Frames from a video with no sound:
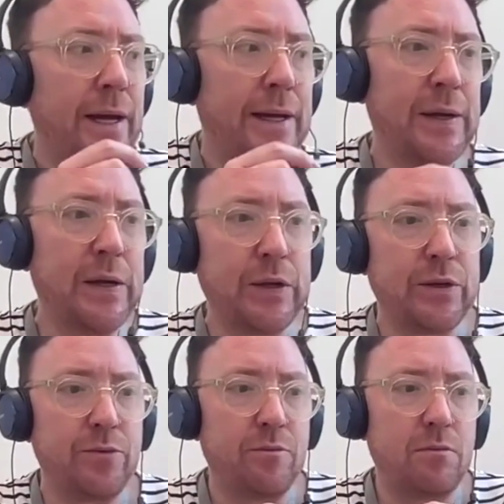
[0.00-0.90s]

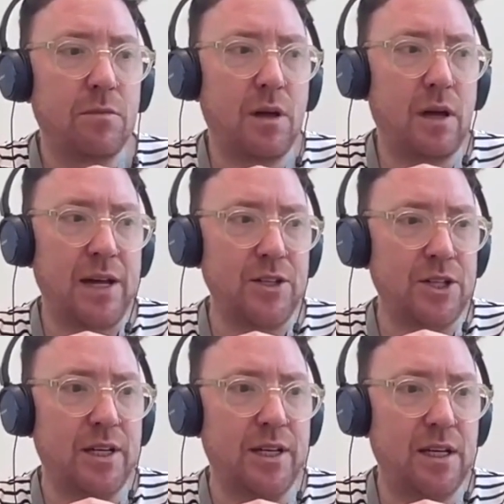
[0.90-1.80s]

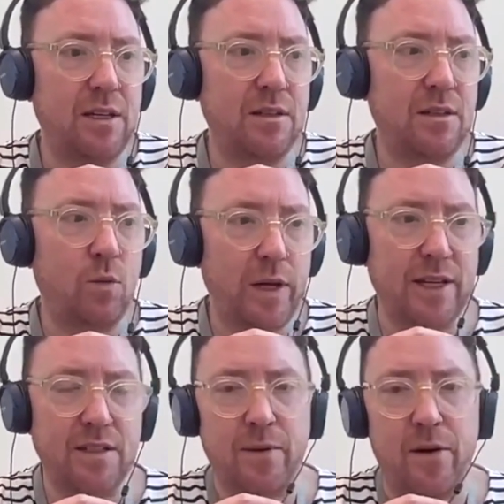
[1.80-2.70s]
actually the work
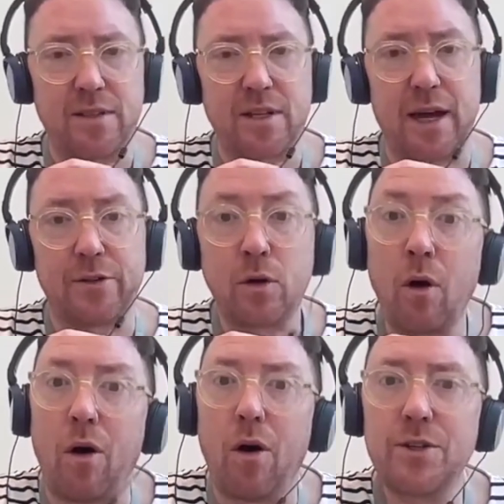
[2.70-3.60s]
experience that I'd
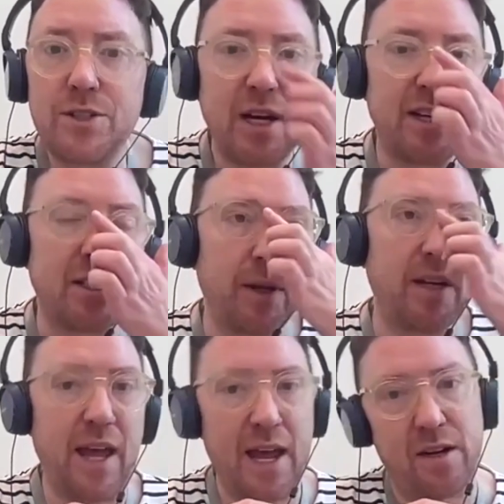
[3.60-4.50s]
got had
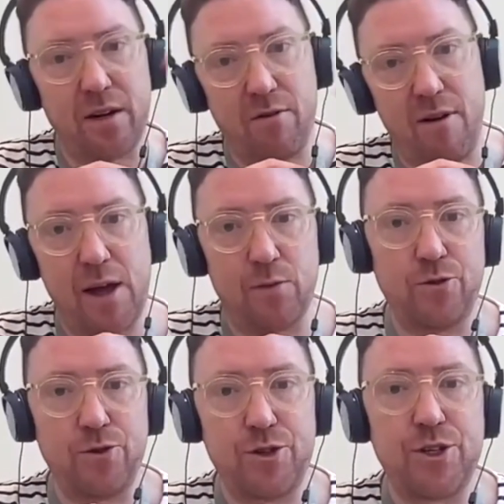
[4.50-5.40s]
been in and
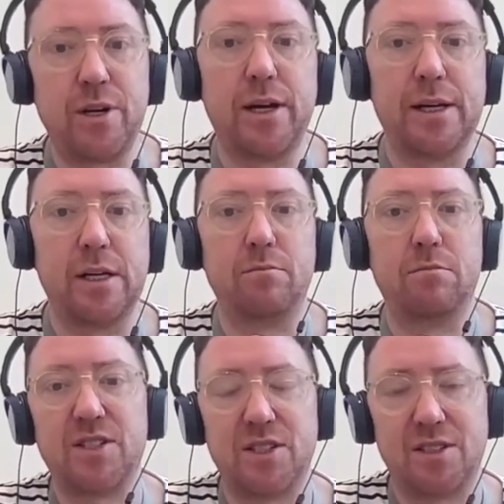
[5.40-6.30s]
around
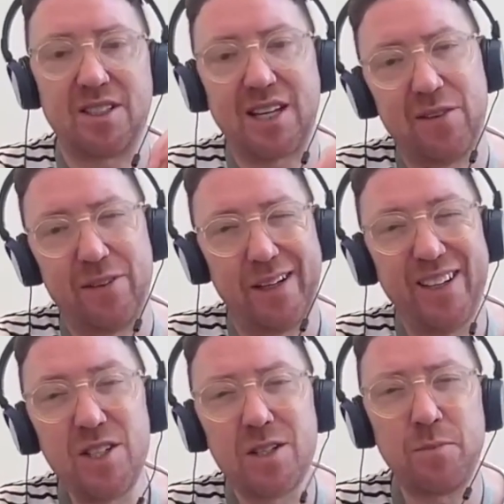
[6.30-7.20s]
Manchester's gay
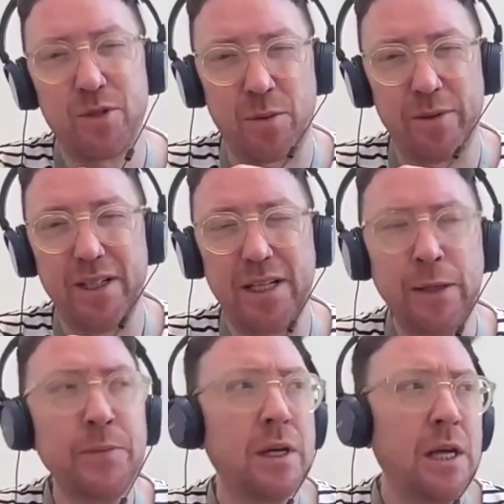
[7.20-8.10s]
village predominantly.